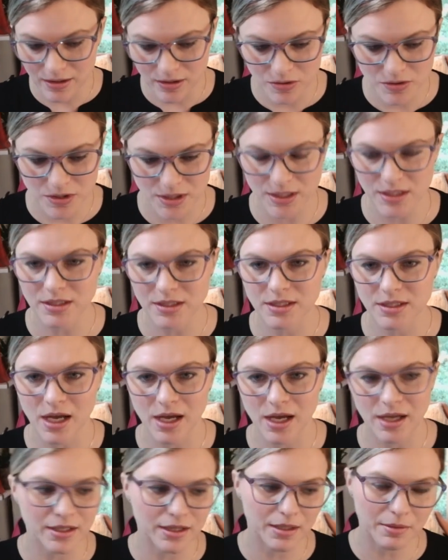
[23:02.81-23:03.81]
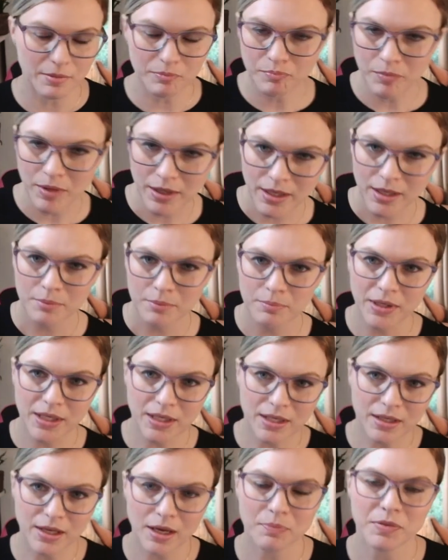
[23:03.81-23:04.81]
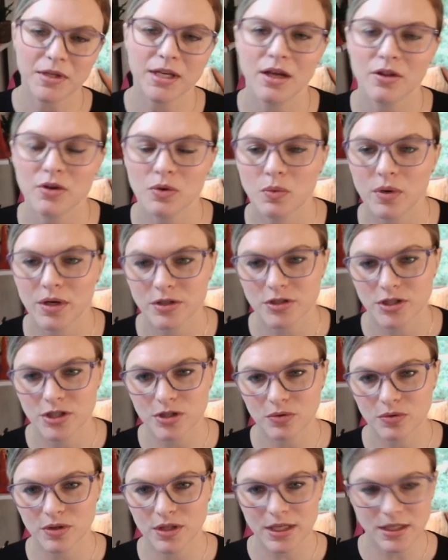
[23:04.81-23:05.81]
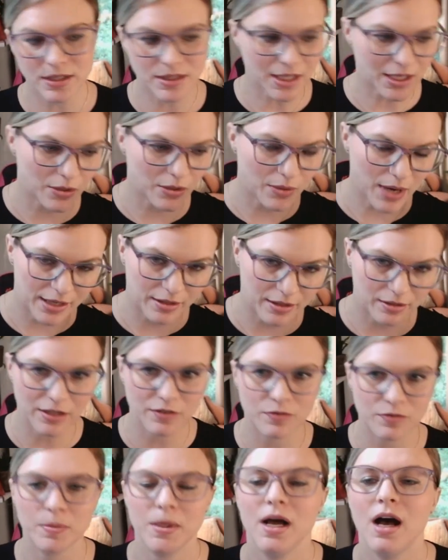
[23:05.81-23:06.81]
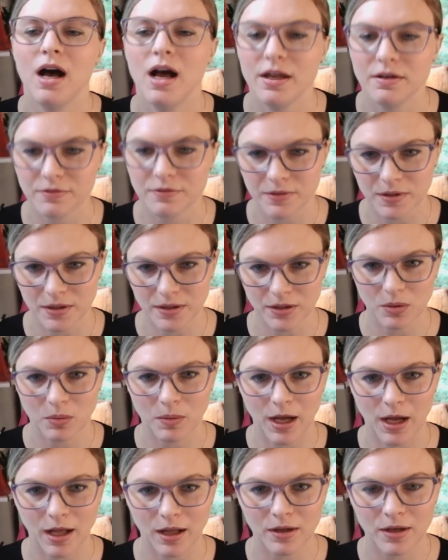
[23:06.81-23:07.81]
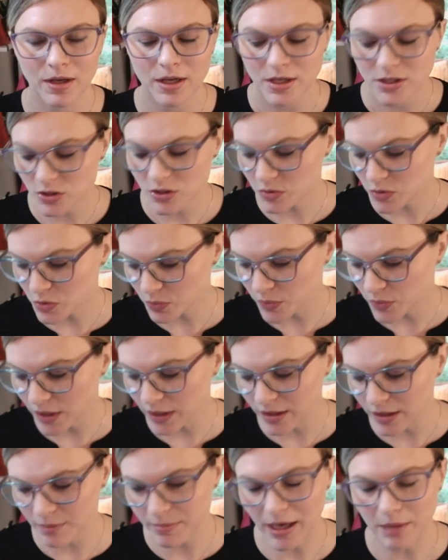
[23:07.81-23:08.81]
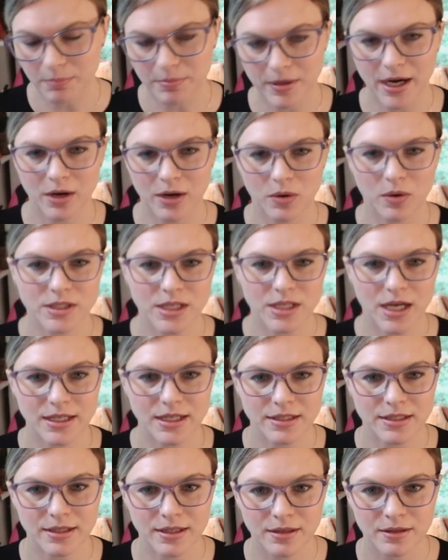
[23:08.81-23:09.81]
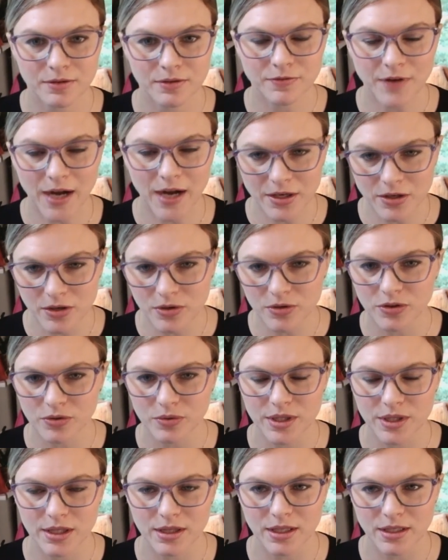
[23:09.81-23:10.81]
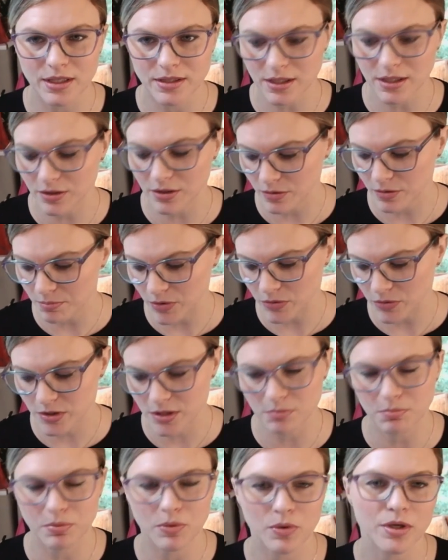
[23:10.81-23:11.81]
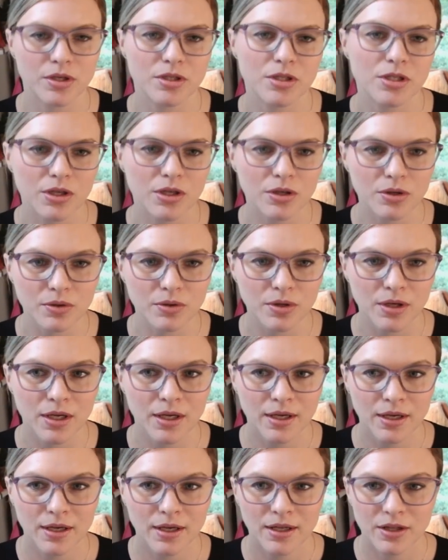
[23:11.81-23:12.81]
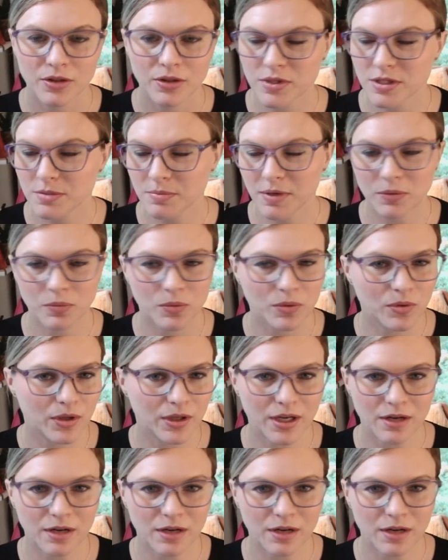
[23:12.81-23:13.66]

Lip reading: those things done, and then picking up the other 1 or 2 things that you had to leave behind for a little while. So it's really about prioritizing. Find your 3 things that are the most important to you. 3 is my rule on